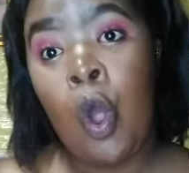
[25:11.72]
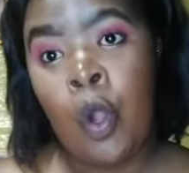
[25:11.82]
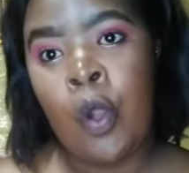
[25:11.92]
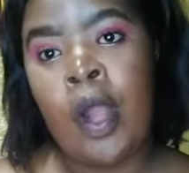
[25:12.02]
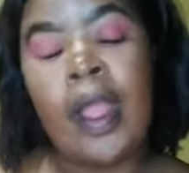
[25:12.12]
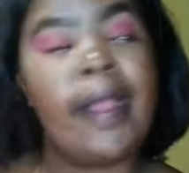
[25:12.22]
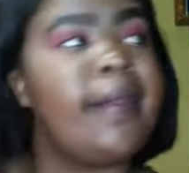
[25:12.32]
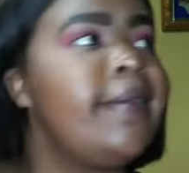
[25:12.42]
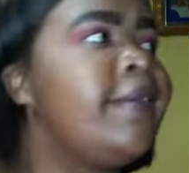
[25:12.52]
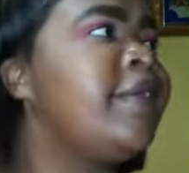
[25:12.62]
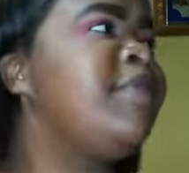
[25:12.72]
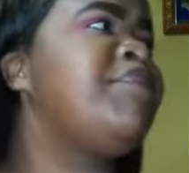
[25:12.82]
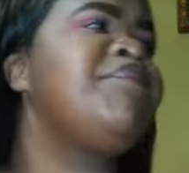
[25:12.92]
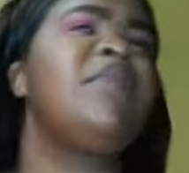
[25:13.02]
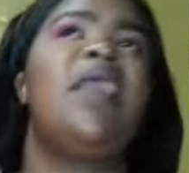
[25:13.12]
Alright.
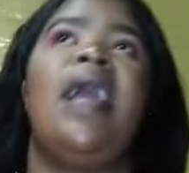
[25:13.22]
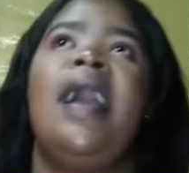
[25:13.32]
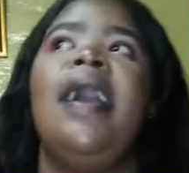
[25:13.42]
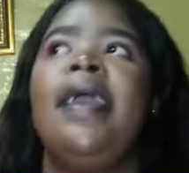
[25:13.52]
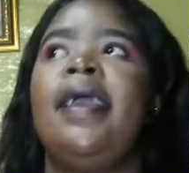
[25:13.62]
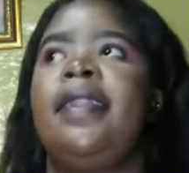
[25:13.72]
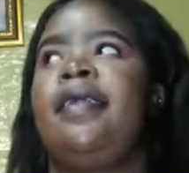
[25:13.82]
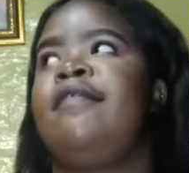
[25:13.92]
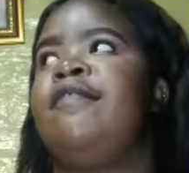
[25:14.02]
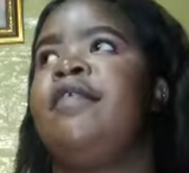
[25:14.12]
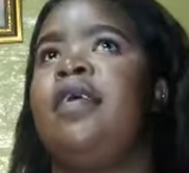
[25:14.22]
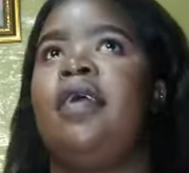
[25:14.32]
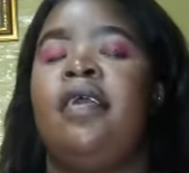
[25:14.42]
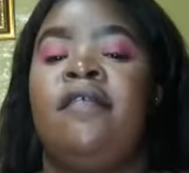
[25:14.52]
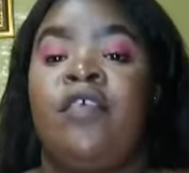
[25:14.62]
I
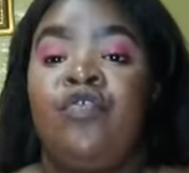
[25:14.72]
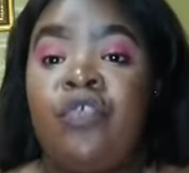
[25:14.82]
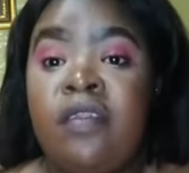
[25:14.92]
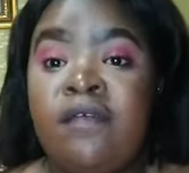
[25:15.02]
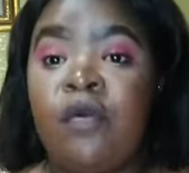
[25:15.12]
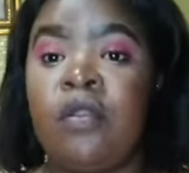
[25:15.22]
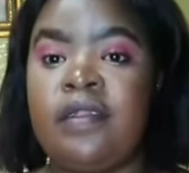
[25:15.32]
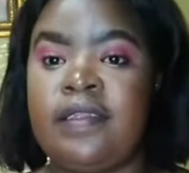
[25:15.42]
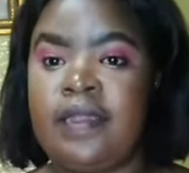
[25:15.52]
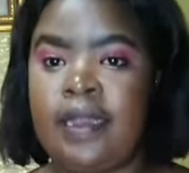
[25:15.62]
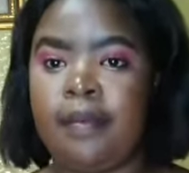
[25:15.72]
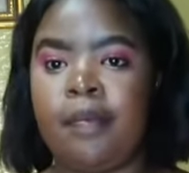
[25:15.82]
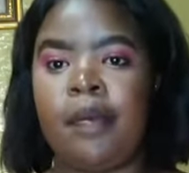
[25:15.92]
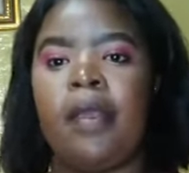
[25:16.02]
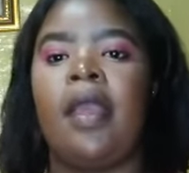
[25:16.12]
eventually fall
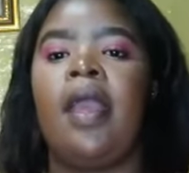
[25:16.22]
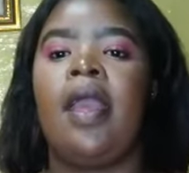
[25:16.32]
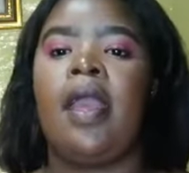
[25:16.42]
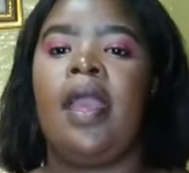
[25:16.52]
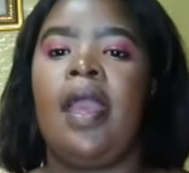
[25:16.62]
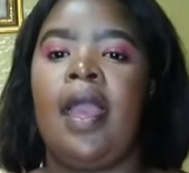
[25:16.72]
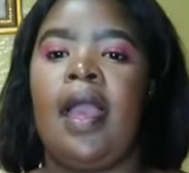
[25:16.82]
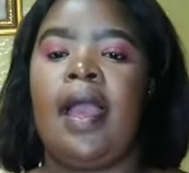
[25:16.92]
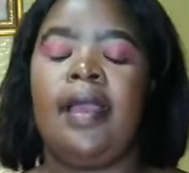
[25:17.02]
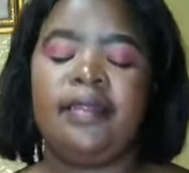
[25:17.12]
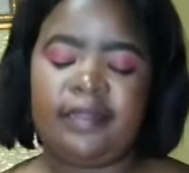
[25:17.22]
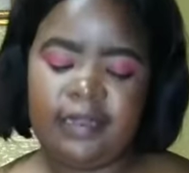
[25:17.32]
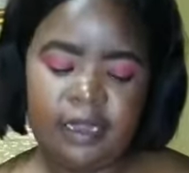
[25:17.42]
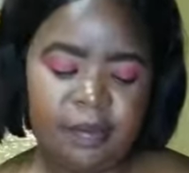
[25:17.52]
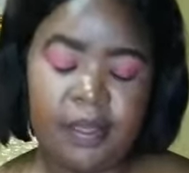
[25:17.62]
asleep. I
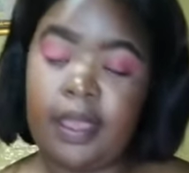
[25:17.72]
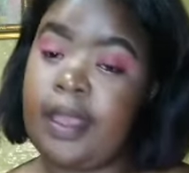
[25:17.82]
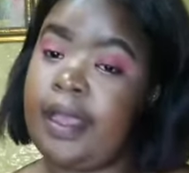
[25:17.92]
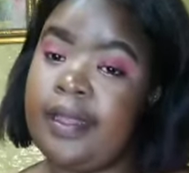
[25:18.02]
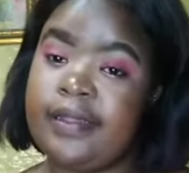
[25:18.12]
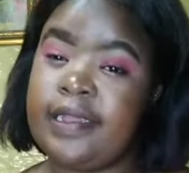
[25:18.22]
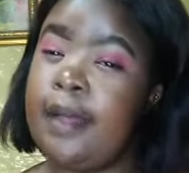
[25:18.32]
sleep, get guys.